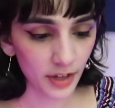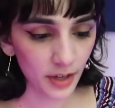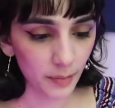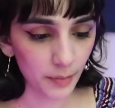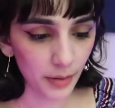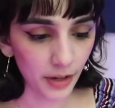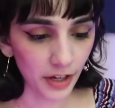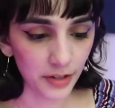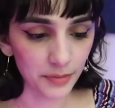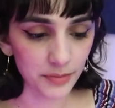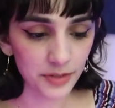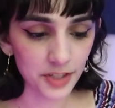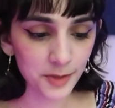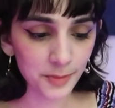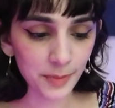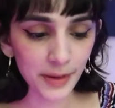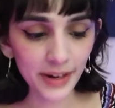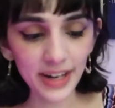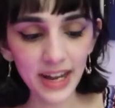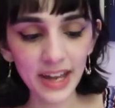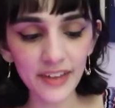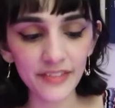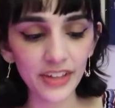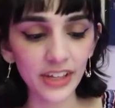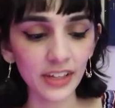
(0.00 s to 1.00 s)
But
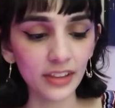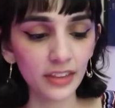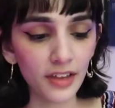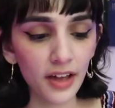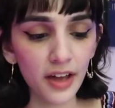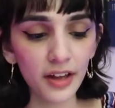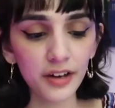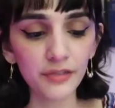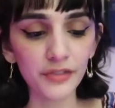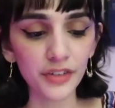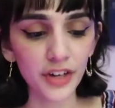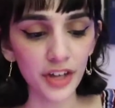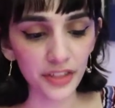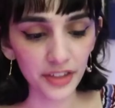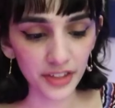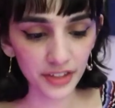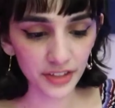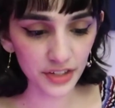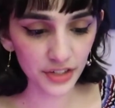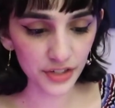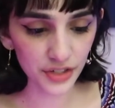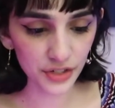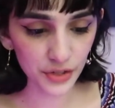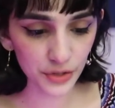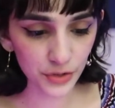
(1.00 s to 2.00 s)
despite having a lot of nothing
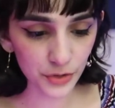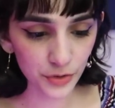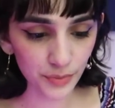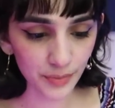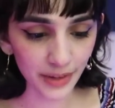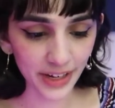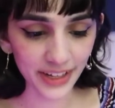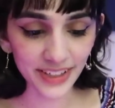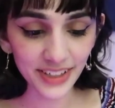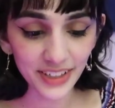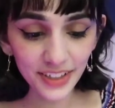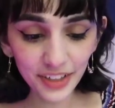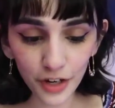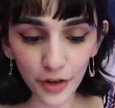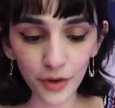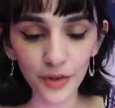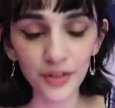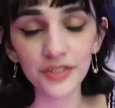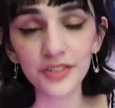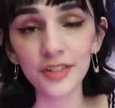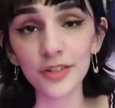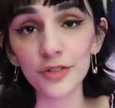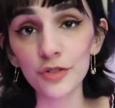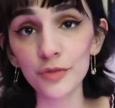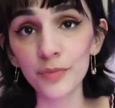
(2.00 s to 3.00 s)
to do, I didn't go
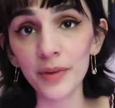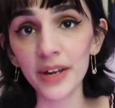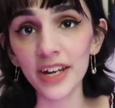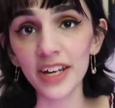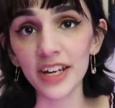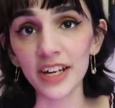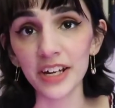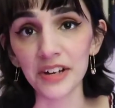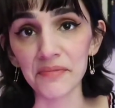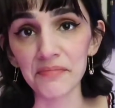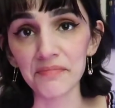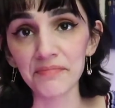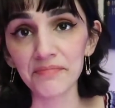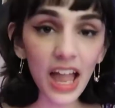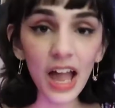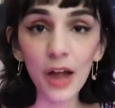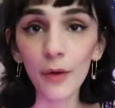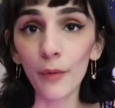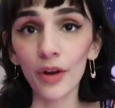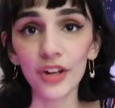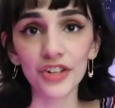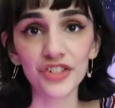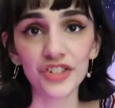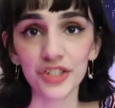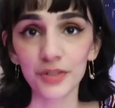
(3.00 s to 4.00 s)
on social media. I
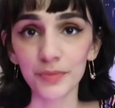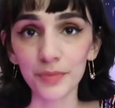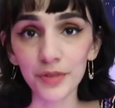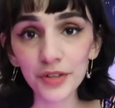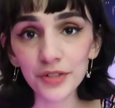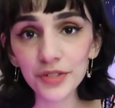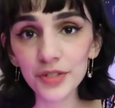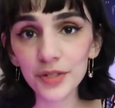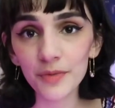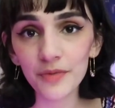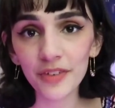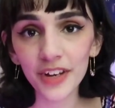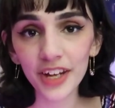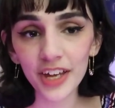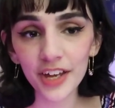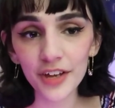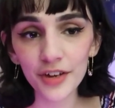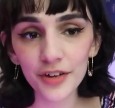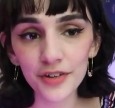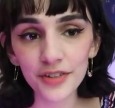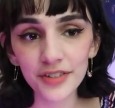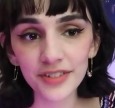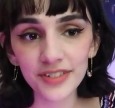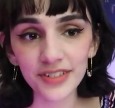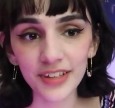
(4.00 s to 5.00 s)
watched some YouTube
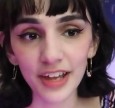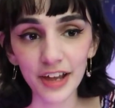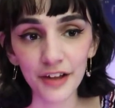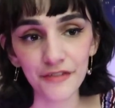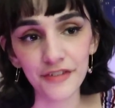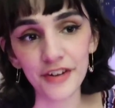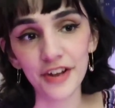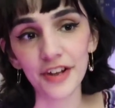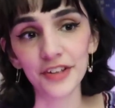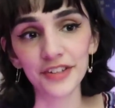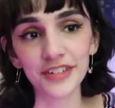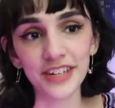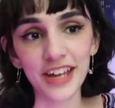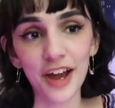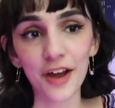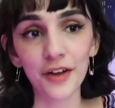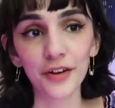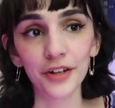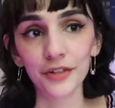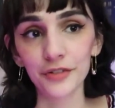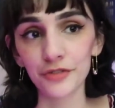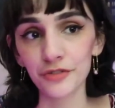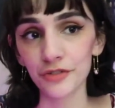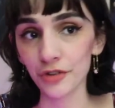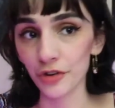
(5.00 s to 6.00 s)
videos, I fell down
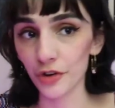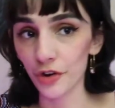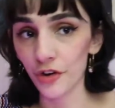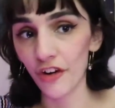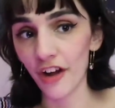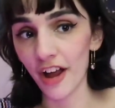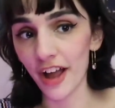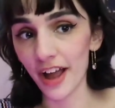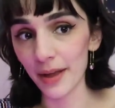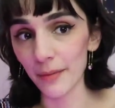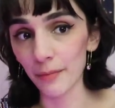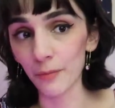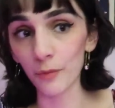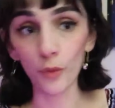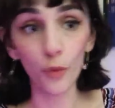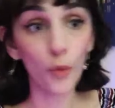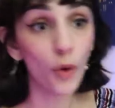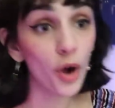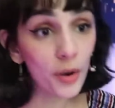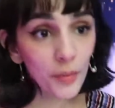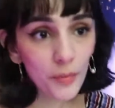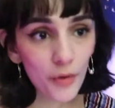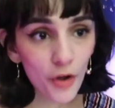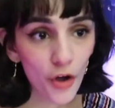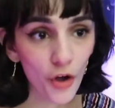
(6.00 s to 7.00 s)
a true crime
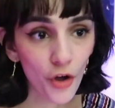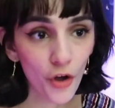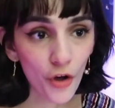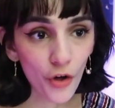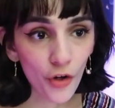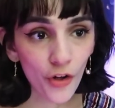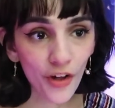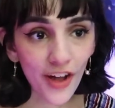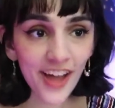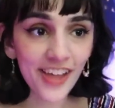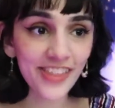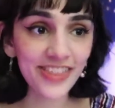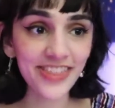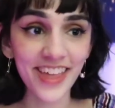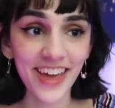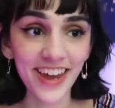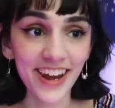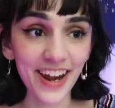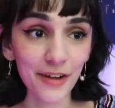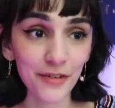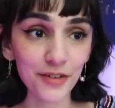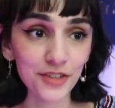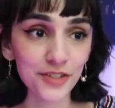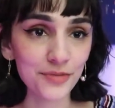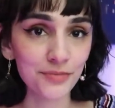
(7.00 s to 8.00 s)
wormhole, and then
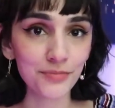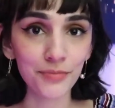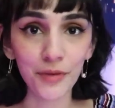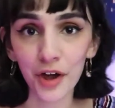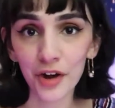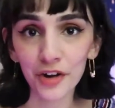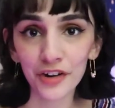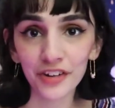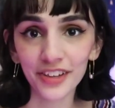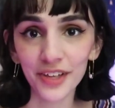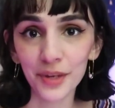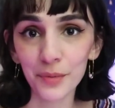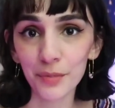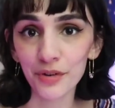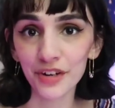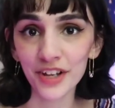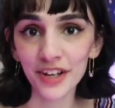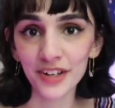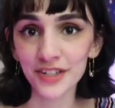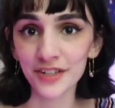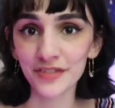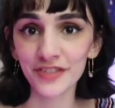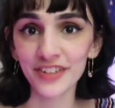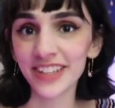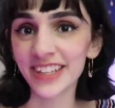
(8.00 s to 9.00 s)
I was moderately
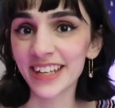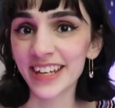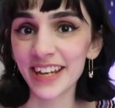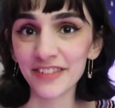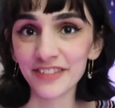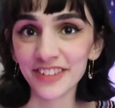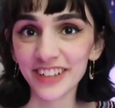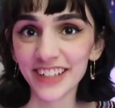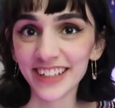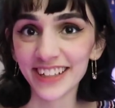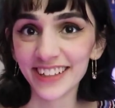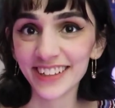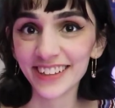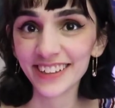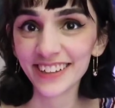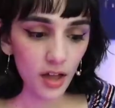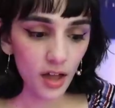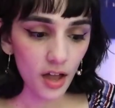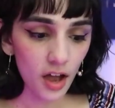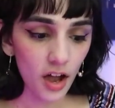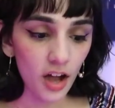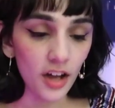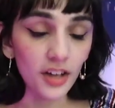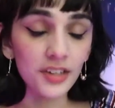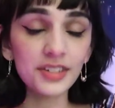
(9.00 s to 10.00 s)
productive in the evening.
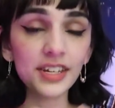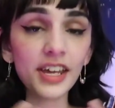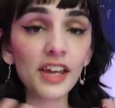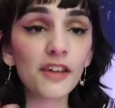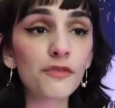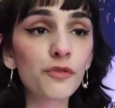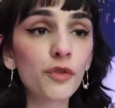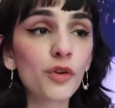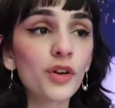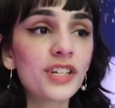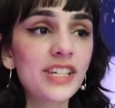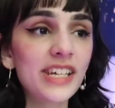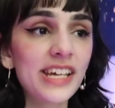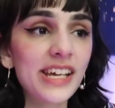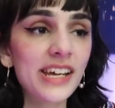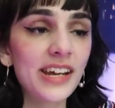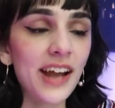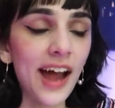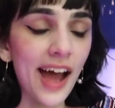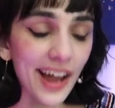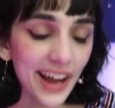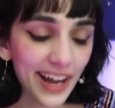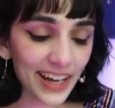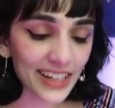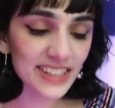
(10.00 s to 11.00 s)
On day 14,
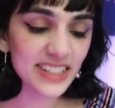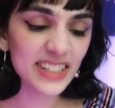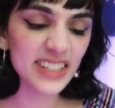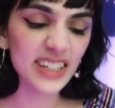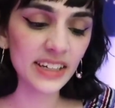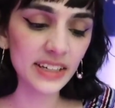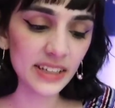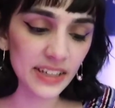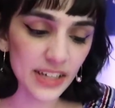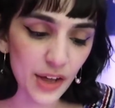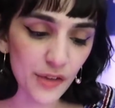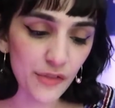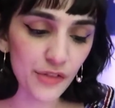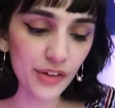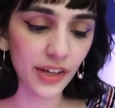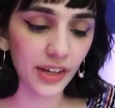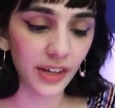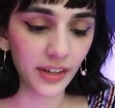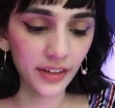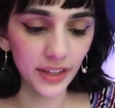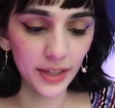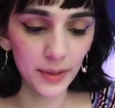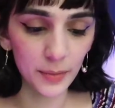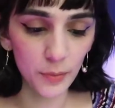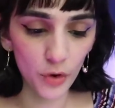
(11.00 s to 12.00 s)
I got
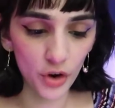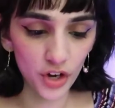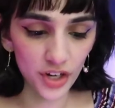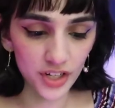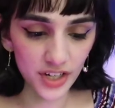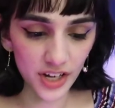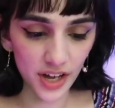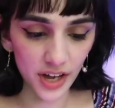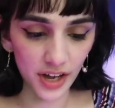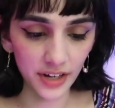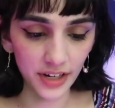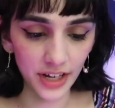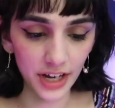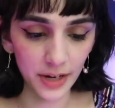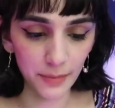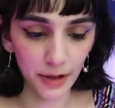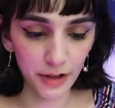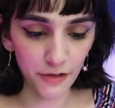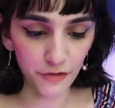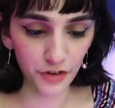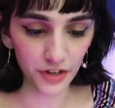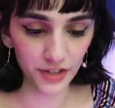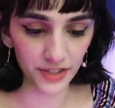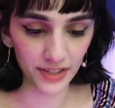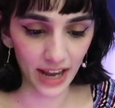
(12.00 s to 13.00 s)
significantly more done in my
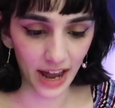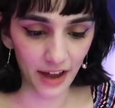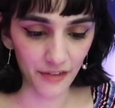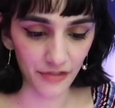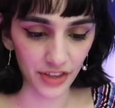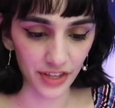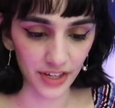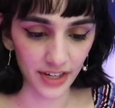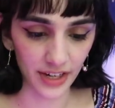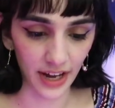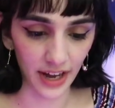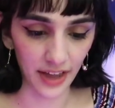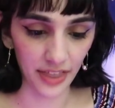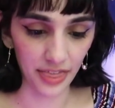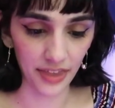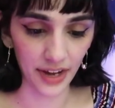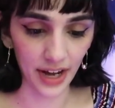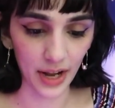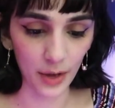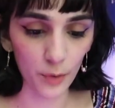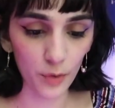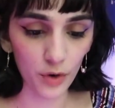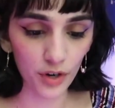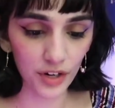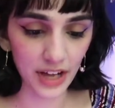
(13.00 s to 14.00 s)
first half of the day than
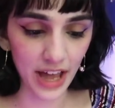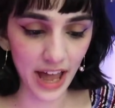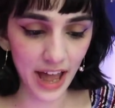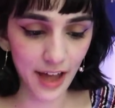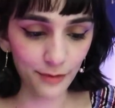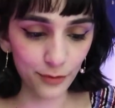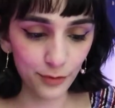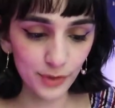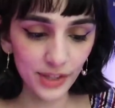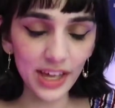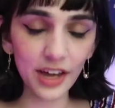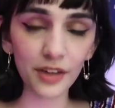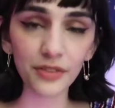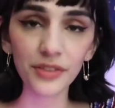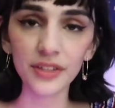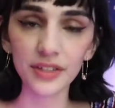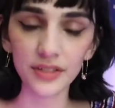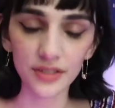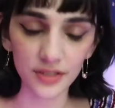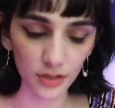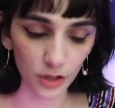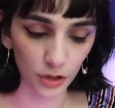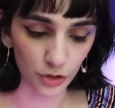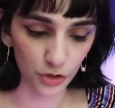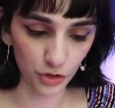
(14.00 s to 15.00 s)
I would have without
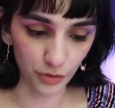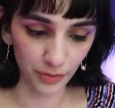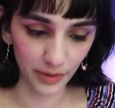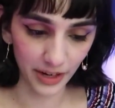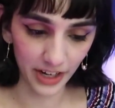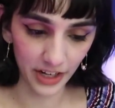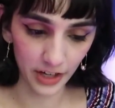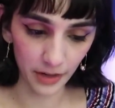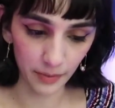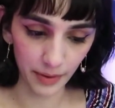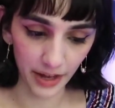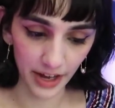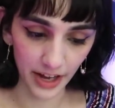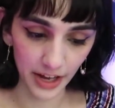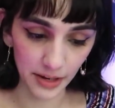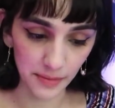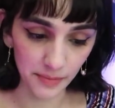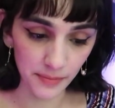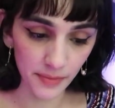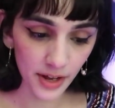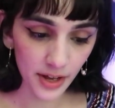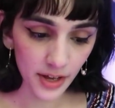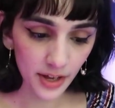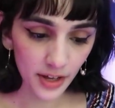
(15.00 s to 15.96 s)
this social media ban.